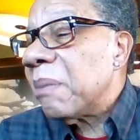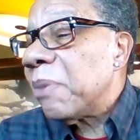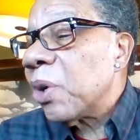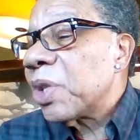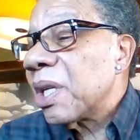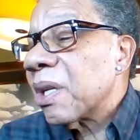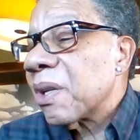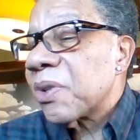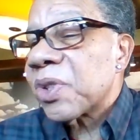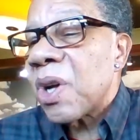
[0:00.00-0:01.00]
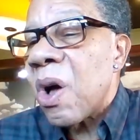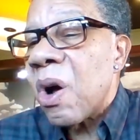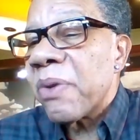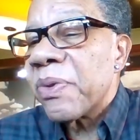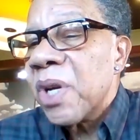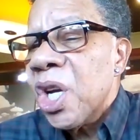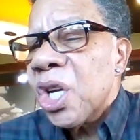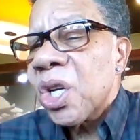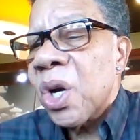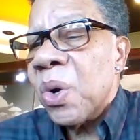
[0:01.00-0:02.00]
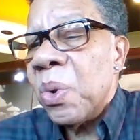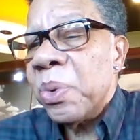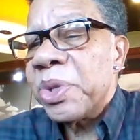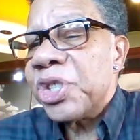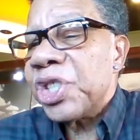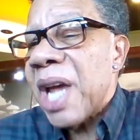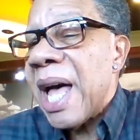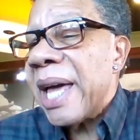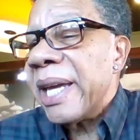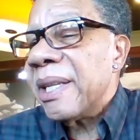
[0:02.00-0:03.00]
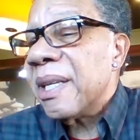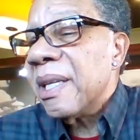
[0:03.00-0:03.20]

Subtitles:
multicolored scarf, gold shined,